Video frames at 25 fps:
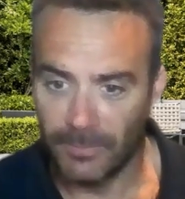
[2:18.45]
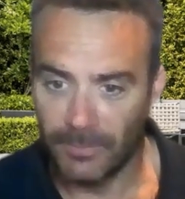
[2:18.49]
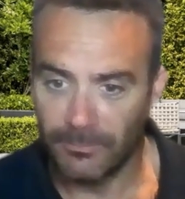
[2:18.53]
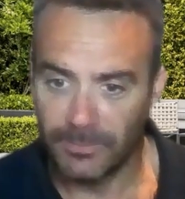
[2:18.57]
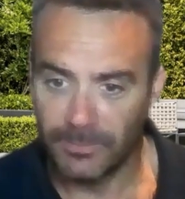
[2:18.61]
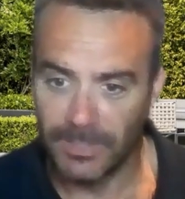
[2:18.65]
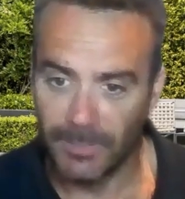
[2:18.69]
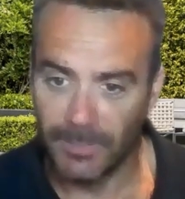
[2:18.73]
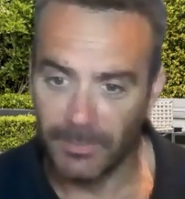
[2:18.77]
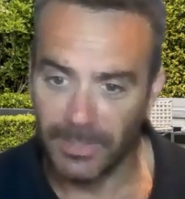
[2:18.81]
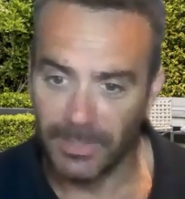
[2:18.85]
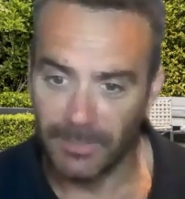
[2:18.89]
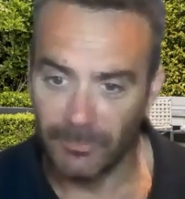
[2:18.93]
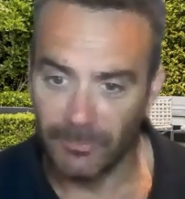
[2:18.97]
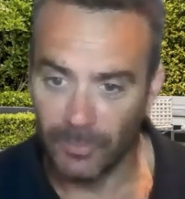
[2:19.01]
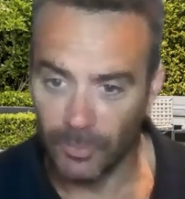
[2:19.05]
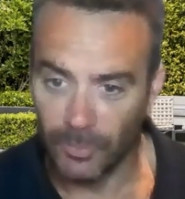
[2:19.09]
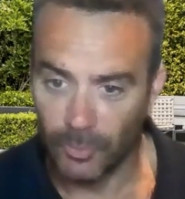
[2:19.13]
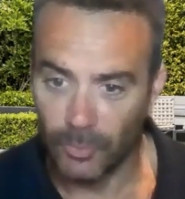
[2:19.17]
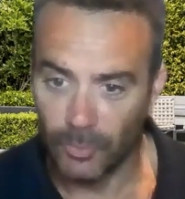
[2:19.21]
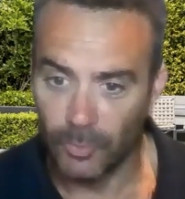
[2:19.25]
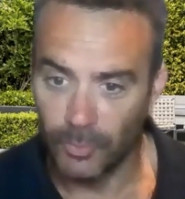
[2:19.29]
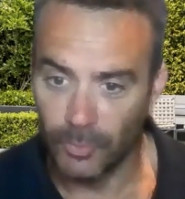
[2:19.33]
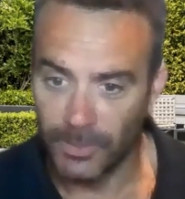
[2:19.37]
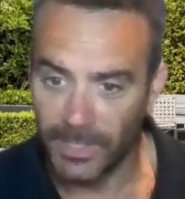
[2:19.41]
some of them
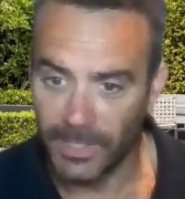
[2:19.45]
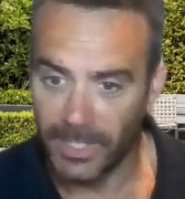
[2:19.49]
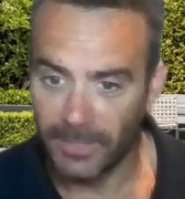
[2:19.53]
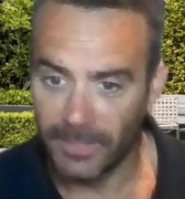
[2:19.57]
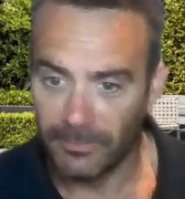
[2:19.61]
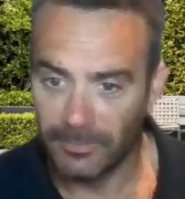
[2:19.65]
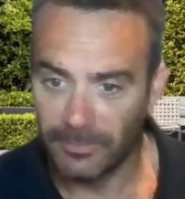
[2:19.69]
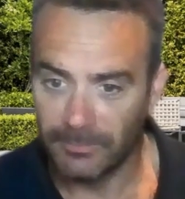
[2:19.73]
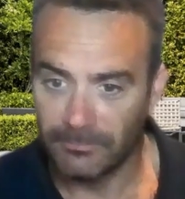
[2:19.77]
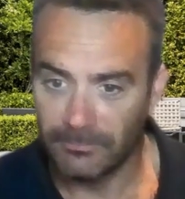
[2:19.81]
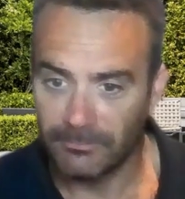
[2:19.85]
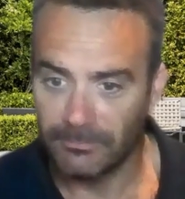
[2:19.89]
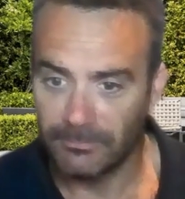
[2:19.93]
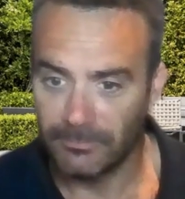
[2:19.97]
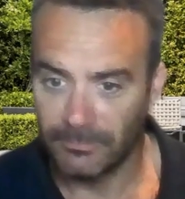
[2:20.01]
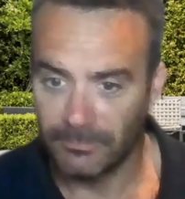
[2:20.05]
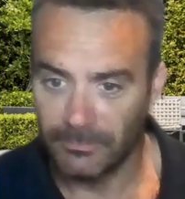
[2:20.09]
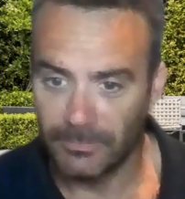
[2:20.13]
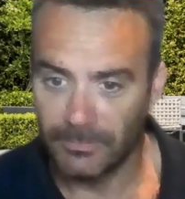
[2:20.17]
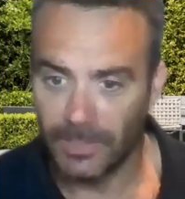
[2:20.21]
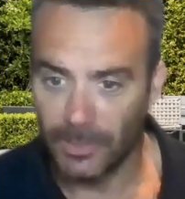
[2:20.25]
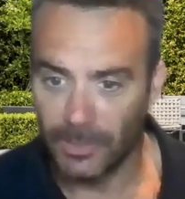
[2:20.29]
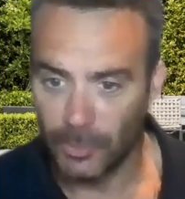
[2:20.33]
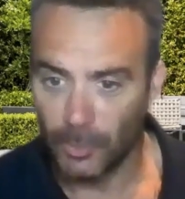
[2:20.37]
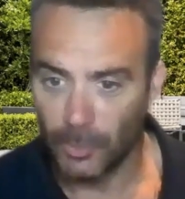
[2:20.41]
look good now
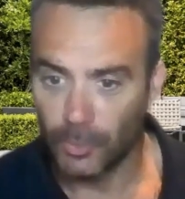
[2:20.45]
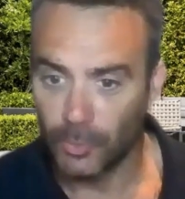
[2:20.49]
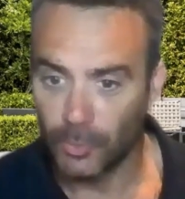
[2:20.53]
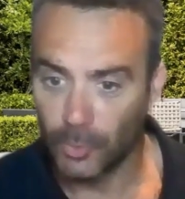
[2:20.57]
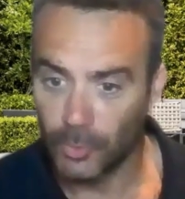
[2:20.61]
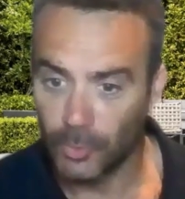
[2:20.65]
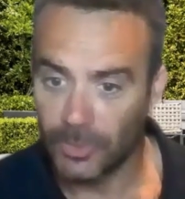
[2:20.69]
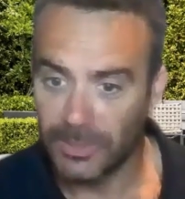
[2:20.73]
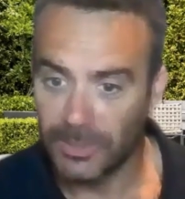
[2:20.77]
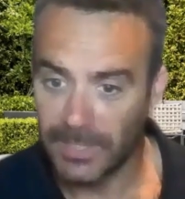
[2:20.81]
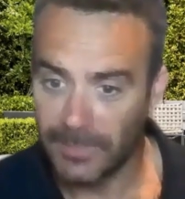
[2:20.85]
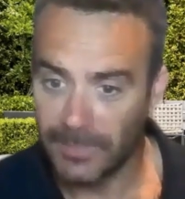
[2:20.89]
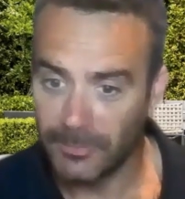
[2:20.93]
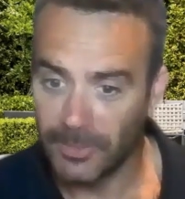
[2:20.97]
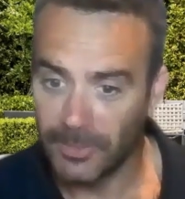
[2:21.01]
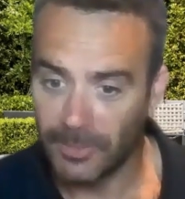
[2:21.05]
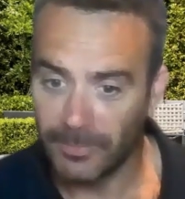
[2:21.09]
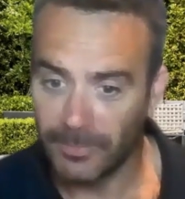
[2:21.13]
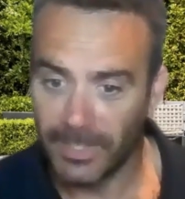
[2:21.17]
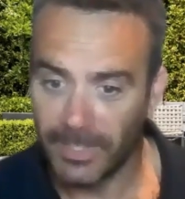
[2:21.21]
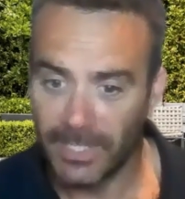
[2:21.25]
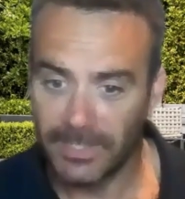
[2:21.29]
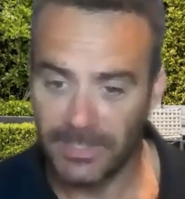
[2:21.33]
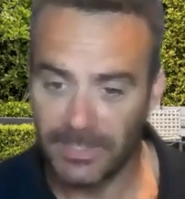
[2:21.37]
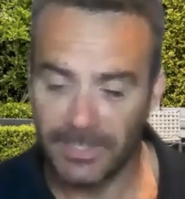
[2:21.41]
that looked good same time
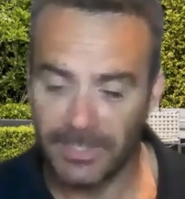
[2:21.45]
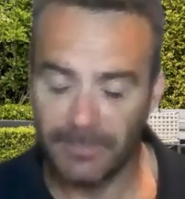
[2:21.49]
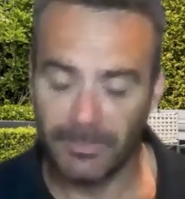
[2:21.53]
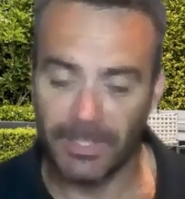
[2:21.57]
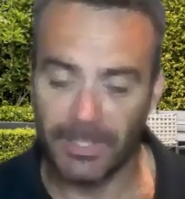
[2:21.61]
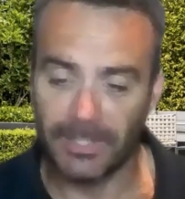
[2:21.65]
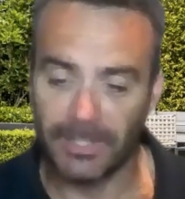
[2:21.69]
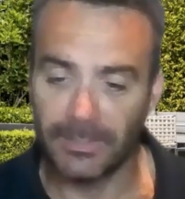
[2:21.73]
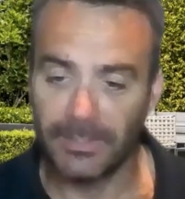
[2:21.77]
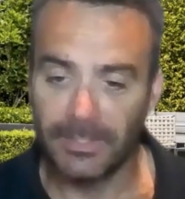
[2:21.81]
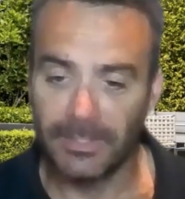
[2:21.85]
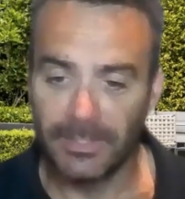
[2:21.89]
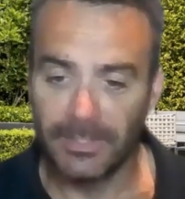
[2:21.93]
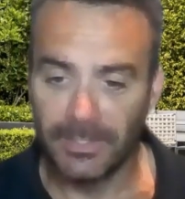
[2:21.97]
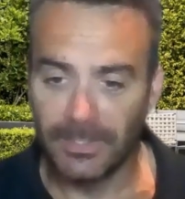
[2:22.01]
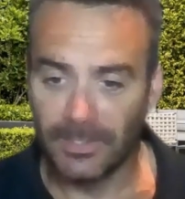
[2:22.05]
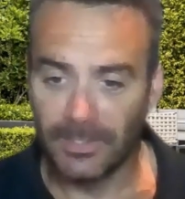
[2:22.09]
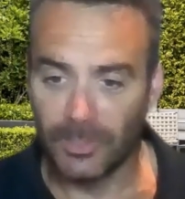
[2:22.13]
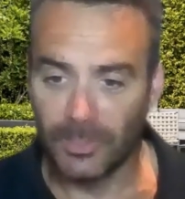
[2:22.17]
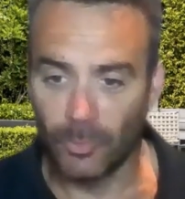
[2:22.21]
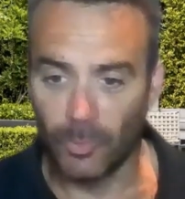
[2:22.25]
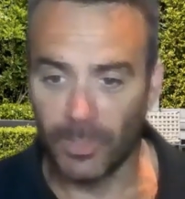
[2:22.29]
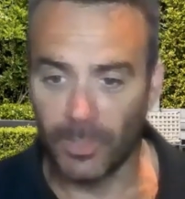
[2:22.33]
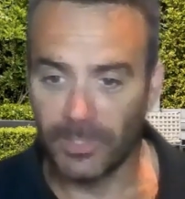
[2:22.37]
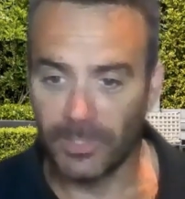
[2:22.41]
last year, but
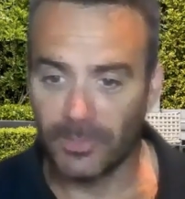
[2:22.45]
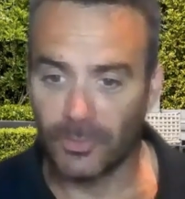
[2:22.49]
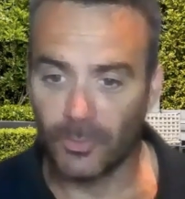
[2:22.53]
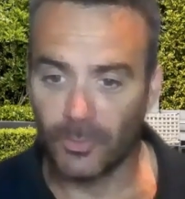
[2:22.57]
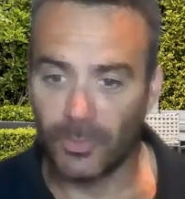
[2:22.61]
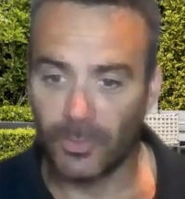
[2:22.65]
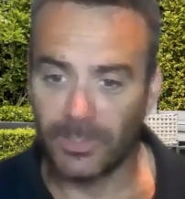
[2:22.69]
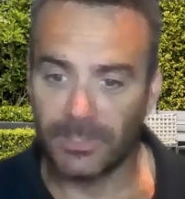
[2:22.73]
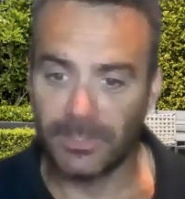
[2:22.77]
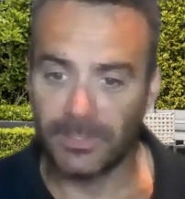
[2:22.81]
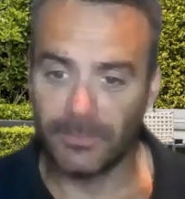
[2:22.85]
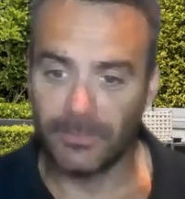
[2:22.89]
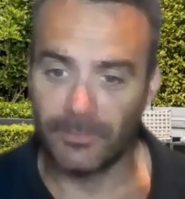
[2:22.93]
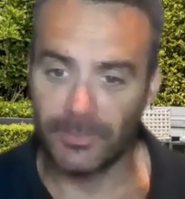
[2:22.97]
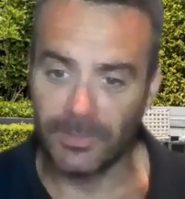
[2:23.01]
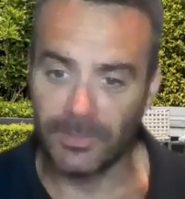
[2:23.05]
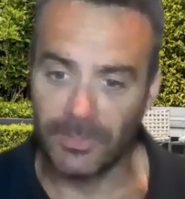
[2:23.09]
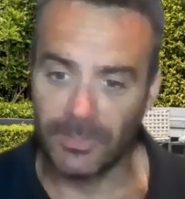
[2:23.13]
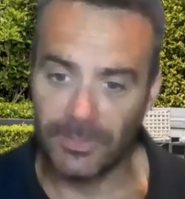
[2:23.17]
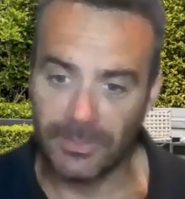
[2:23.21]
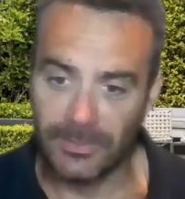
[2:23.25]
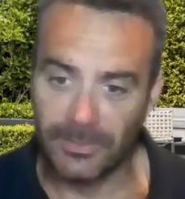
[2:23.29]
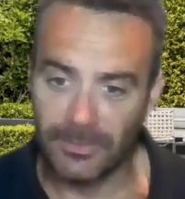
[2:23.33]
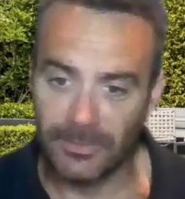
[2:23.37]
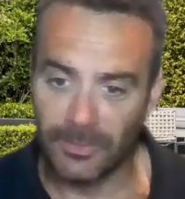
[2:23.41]
the weather's always different.
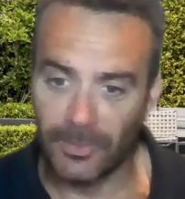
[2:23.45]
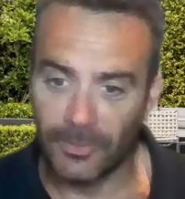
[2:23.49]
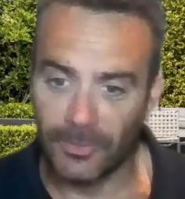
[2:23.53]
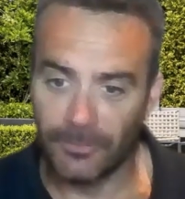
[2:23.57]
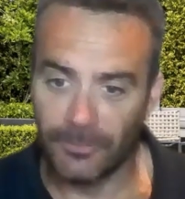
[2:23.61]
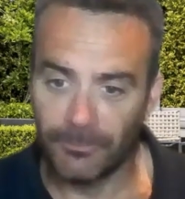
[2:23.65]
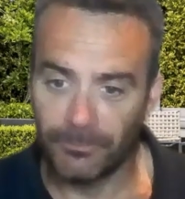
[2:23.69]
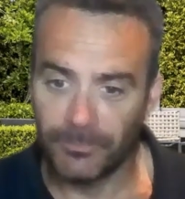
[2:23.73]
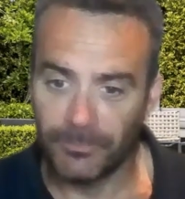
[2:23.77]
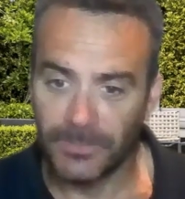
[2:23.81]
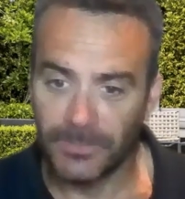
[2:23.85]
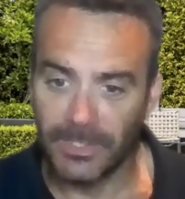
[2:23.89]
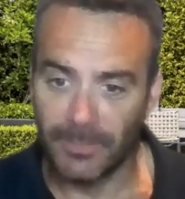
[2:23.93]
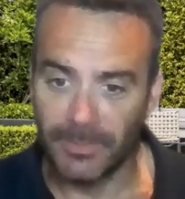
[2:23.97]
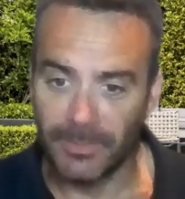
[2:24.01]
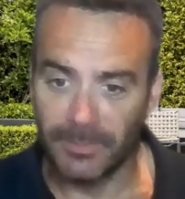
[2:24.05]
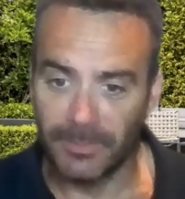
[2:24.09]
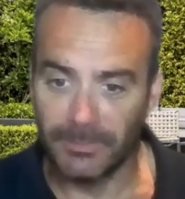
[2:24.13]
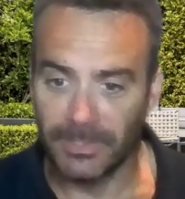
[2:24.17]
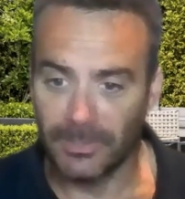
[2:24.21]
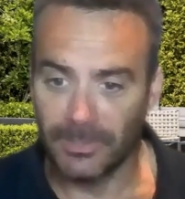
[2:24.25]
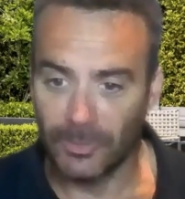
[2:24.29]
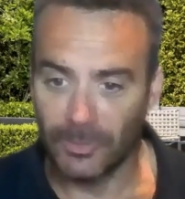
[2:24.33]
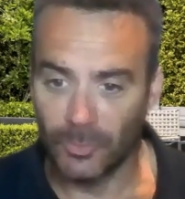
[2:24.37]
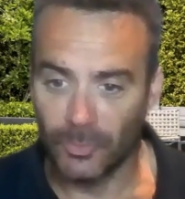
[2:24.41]
So some of them
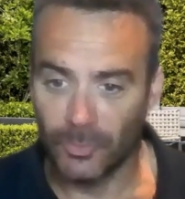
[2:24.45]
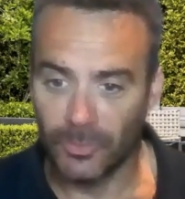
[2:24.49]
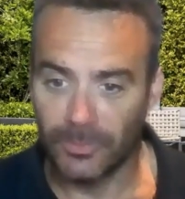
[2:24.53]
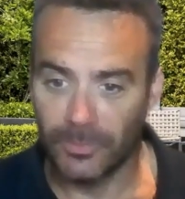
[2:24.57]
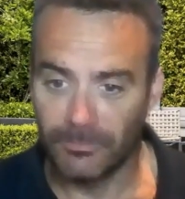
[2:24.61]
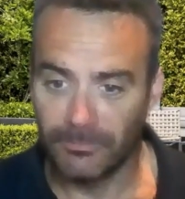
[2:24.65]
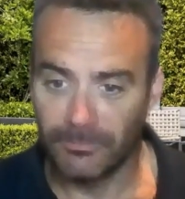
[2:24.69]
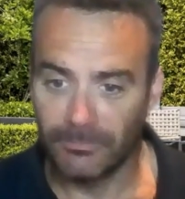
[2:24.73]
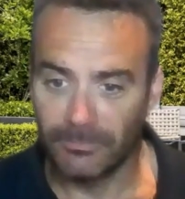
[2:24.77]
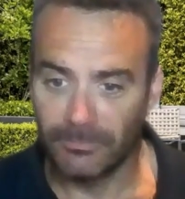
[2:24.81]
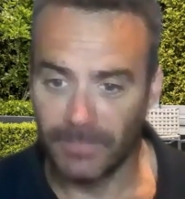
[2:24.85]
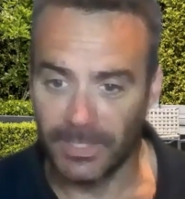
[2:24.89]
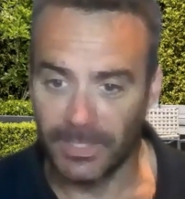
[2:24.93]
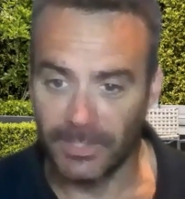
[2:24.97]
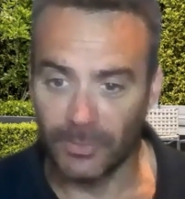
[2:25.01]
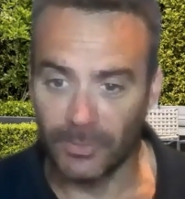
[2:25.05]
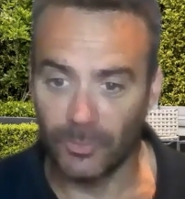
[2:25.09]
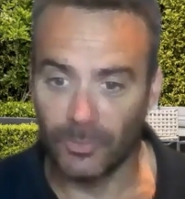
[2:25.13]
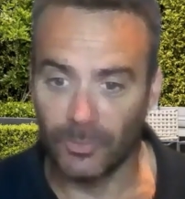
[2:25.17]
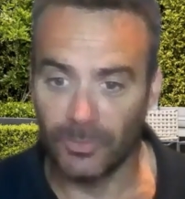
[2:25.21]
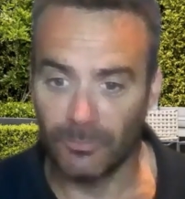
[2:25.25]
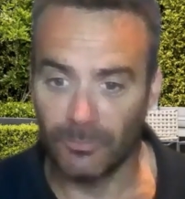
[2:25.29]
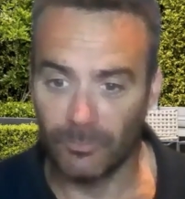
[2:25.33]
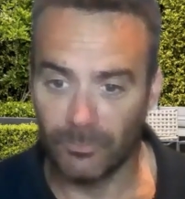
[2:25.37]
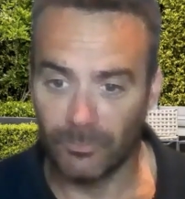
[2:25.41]
didn't look any
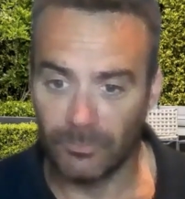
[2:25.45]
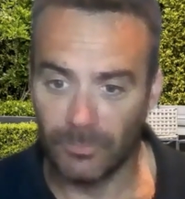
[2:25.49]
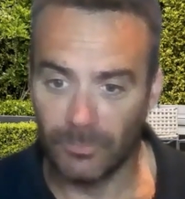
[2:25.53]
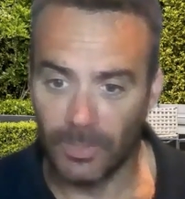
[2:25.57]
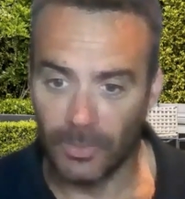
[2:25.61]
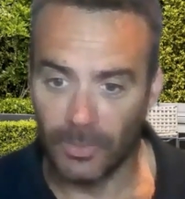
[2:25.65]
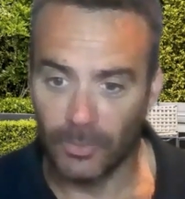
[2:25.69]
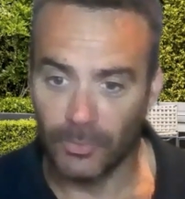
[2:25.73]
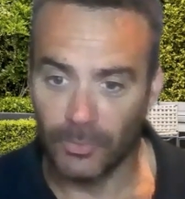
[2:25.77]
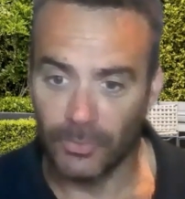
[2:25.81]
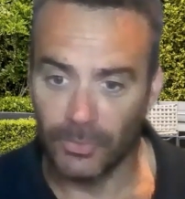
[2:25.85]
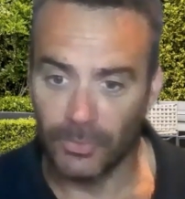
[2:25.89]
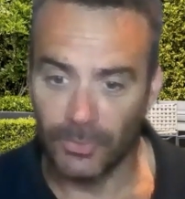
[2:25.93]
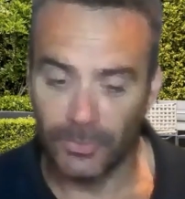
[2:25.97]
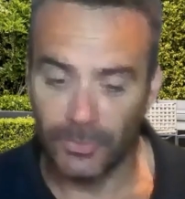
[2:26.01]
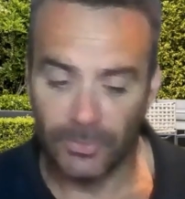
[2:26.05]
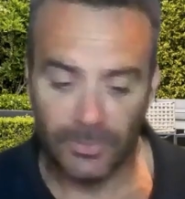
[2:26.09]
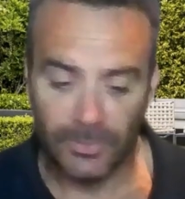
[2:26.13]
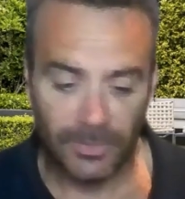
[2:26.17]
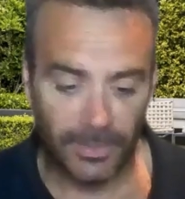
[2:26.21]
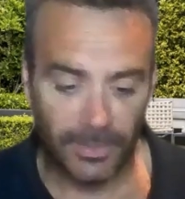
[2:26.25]
good and I couldn't use.